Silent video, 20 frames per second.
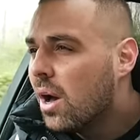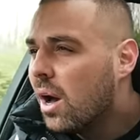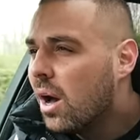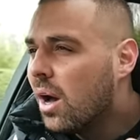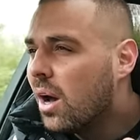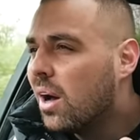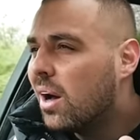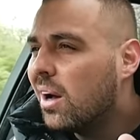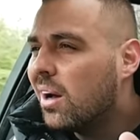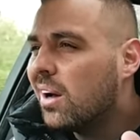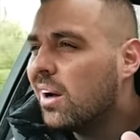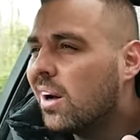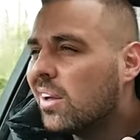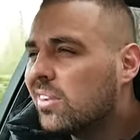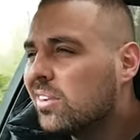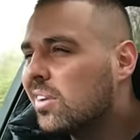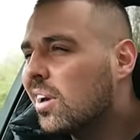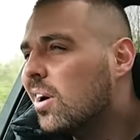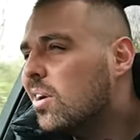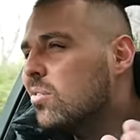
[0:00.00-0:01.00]
I
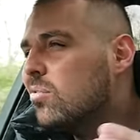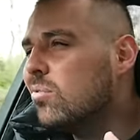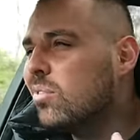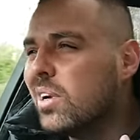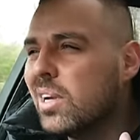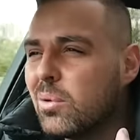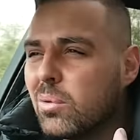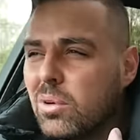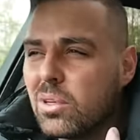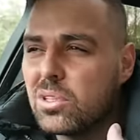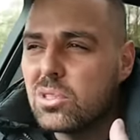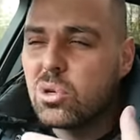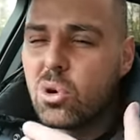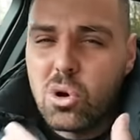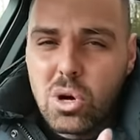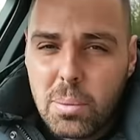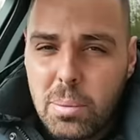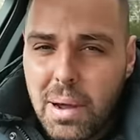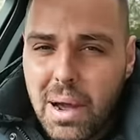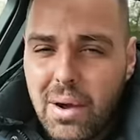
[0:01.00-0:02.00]
don't really want to
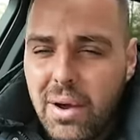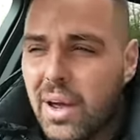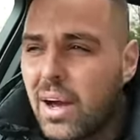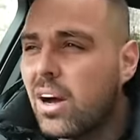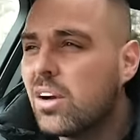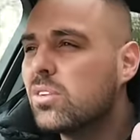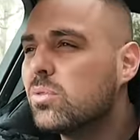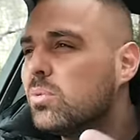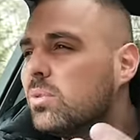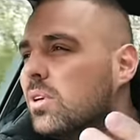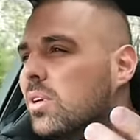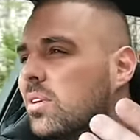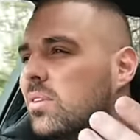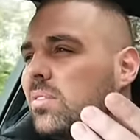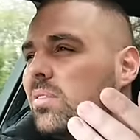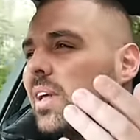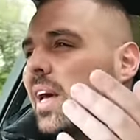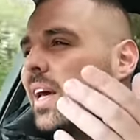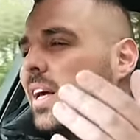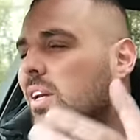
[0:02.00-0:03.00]
talk about it, I just want to
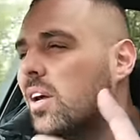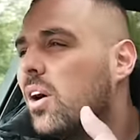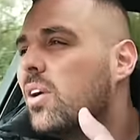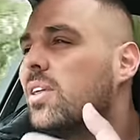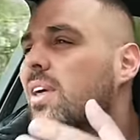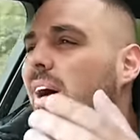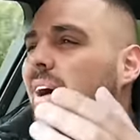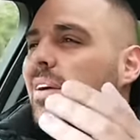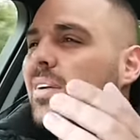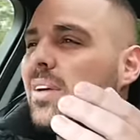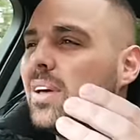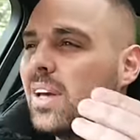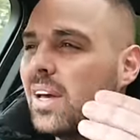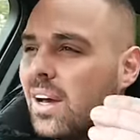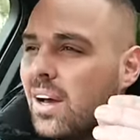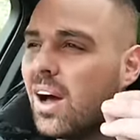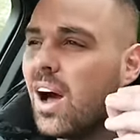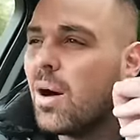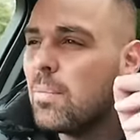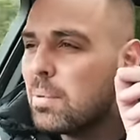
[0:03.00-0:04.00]
let you know that
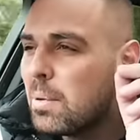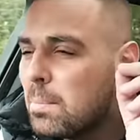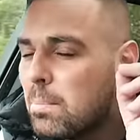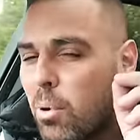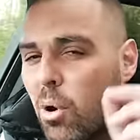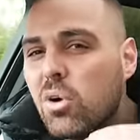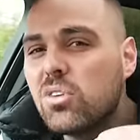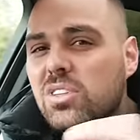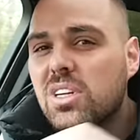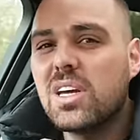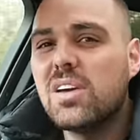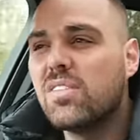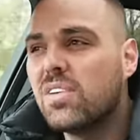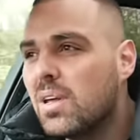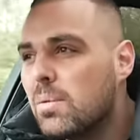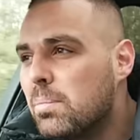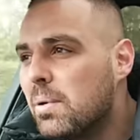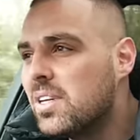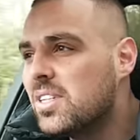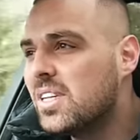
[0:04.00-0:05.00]
I've been
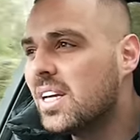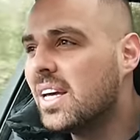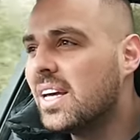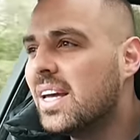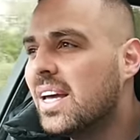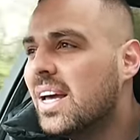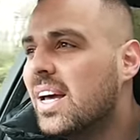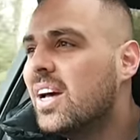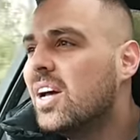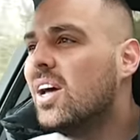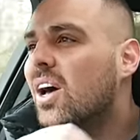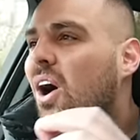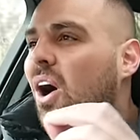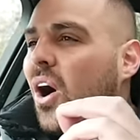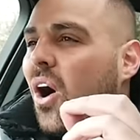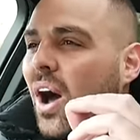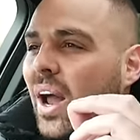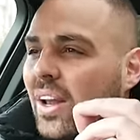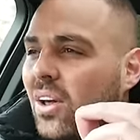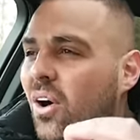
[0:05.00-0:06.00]
positively busy
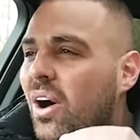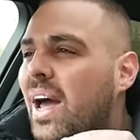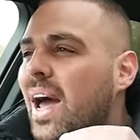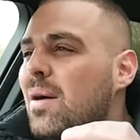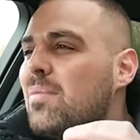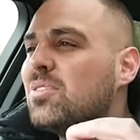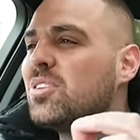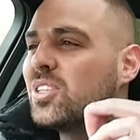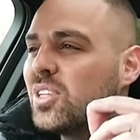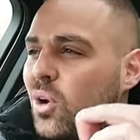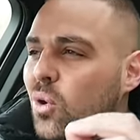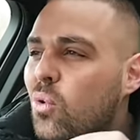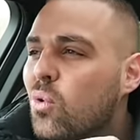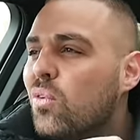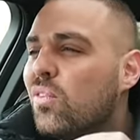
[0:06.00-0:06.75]
and I am still